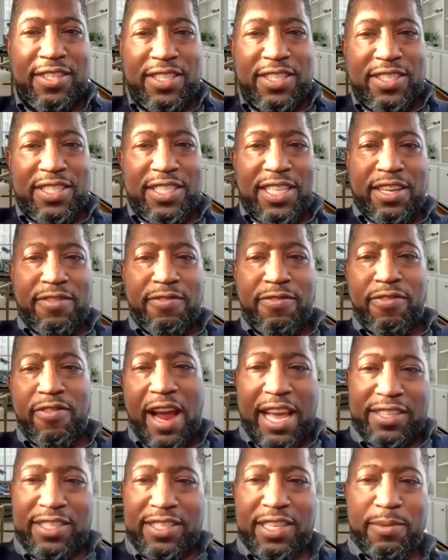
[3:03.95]
is an
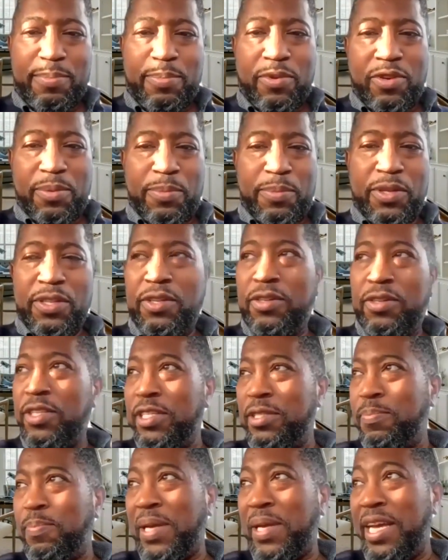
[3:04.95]
ekphrastic poem. You know
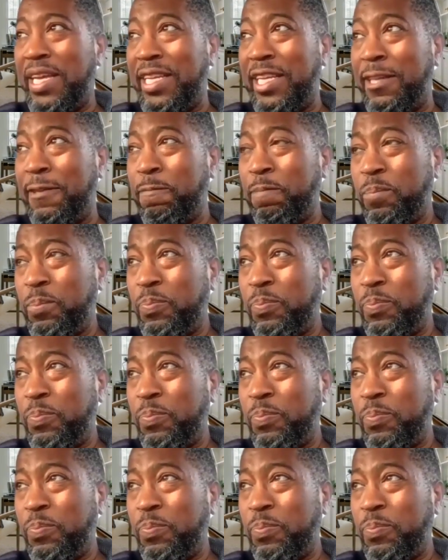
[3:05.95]
this painting.